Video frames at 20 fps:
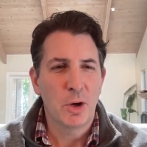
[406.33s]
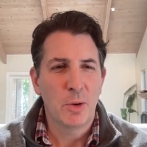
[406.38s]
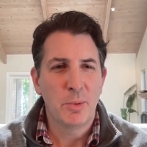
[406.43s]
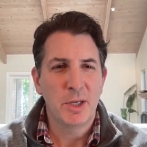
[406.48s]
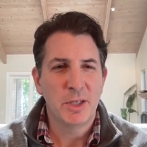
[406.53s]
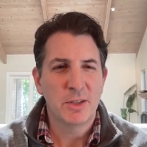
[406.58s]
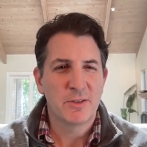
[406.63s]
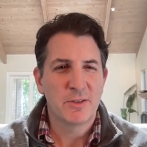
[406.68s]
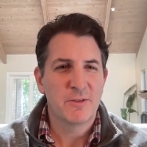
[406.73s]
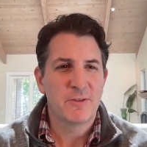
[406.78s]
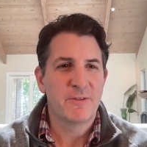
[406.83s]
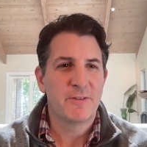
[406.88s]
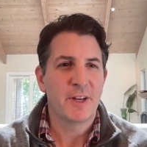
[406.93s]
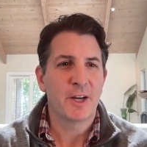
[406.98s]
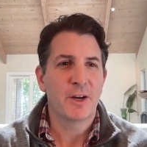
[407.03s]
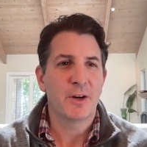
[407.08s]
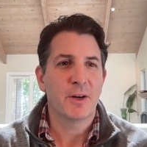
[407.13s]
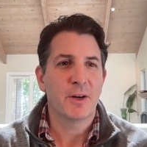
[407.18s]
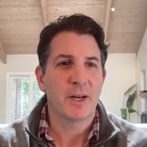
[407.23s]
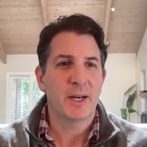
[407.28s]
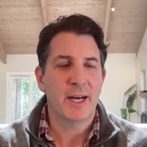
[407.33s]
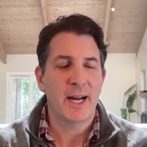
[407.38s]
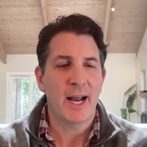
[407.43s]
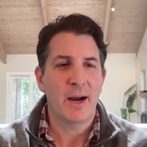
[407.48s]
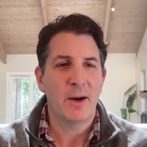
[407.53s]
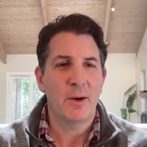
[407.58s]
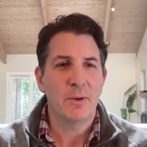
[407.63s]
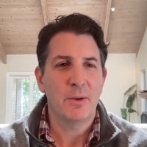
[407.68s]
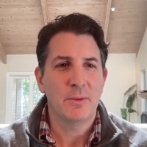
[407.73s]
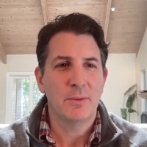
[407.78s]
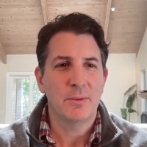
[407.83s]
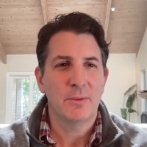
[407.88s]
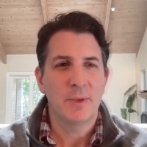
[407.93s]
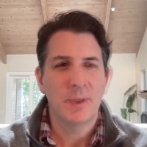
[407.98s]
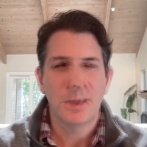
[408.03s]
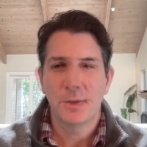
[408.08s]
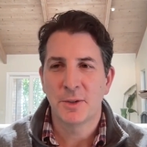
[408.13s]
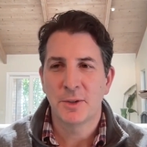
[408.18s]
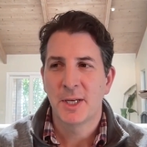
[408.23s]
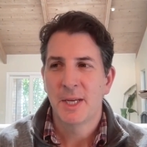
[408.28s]
Nobody's figured it out.
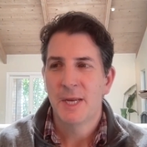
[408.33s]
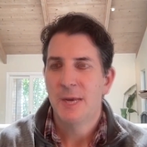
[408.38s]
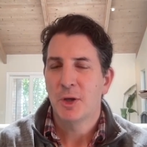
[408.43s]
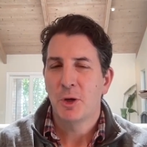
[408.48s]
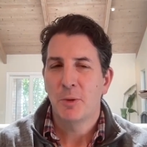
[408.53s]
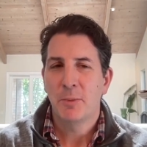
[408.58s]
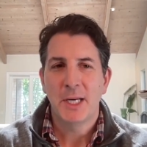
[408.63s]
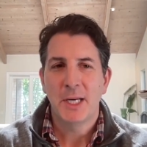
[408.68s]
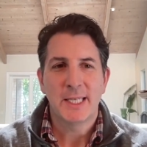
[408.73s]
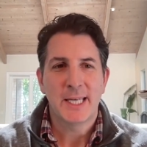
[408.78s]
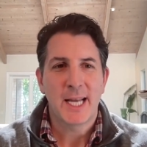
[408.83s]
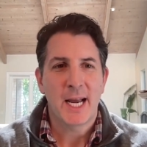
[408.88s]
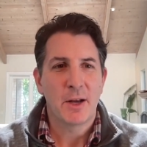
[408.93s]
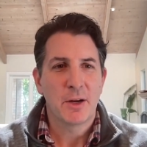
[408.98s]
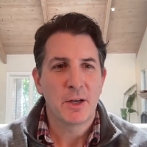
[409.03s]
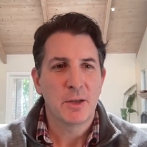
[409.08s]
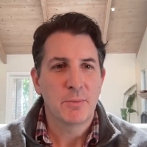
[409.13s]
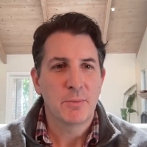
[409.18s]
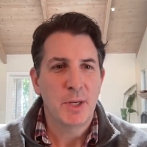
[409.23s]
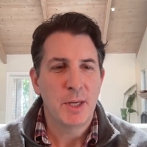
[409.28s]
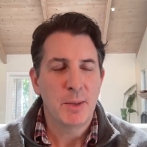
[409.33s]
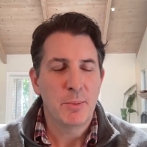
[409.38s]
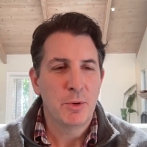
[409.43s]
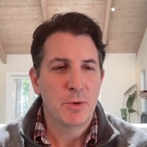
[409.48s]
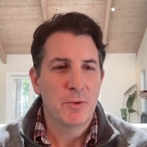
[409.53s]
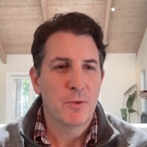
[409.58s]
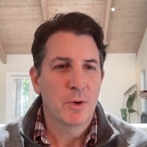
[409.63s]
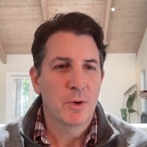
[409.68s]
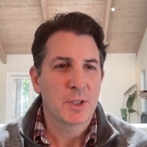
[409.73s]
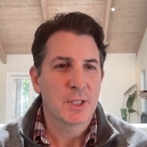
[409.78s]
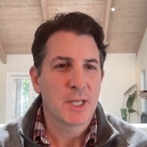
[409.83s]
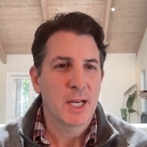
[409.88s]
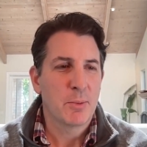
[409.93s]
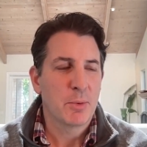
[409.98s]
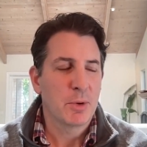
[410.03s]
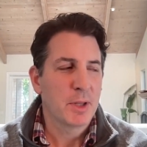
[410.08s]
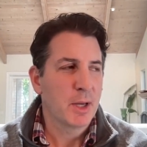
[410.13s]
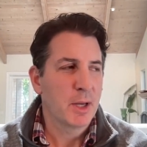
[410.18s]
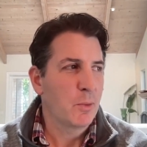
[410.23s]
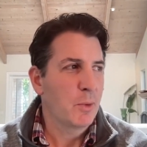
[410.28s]
There's so many talented people, for
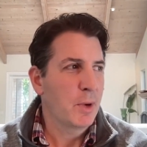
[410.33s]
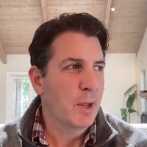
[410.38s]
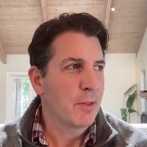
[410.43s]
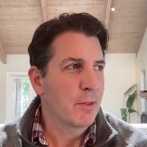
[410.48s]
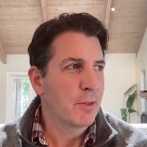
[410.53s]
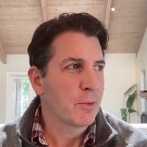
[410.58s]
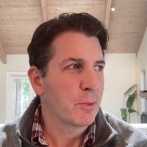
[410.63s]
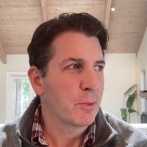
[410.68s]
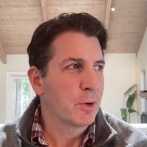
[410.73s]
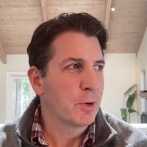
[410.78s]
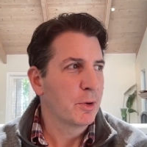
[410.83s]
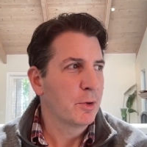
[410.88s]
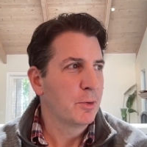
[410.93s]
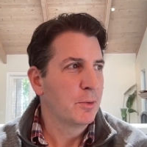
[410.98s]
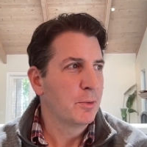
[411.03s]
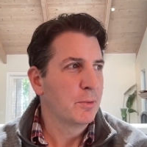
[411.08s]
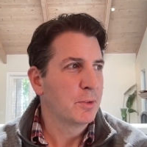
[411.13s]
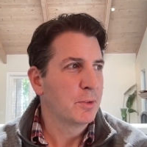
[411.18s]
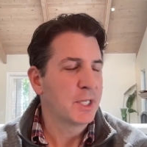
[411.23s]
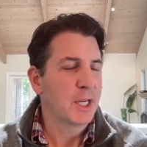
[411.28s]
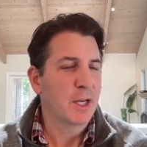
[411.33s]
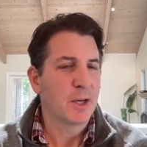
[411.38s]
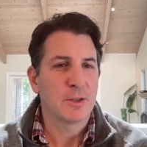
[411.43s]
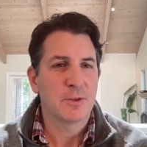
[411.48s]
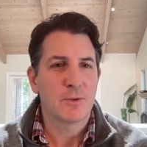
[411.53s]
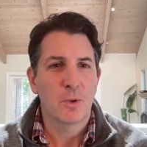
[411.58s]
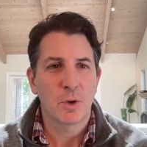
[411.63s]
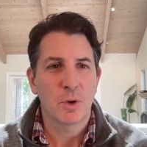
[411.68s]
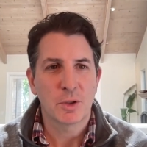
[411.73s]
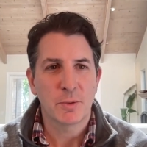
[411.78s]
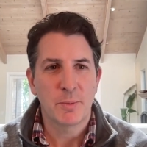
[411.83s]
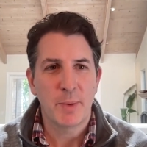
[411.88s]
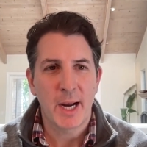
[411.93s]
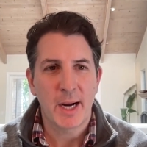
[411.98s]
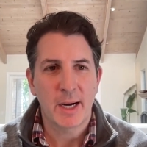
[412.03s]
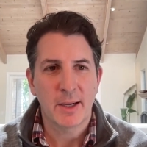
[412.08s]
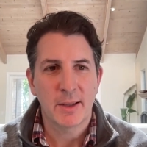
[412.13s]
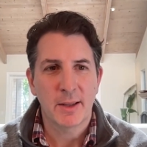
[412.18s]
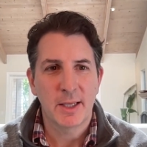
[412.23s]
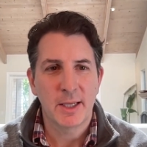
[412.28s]
example, that went through Salesforce
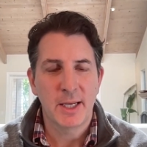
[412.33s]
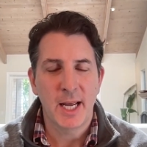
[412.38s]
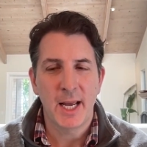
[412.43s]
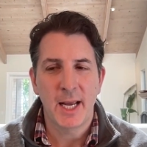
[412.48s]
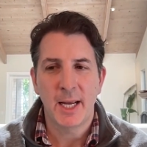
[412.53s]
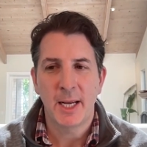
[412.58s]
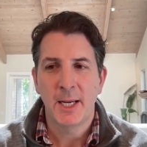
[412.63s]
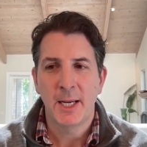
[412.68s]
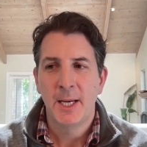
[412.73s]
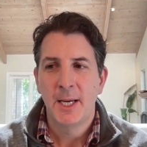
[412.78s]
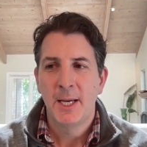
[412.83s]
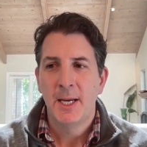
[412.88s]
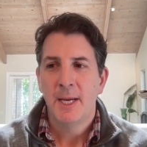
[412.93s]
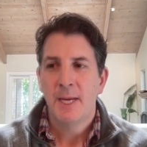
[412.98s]
back in the day.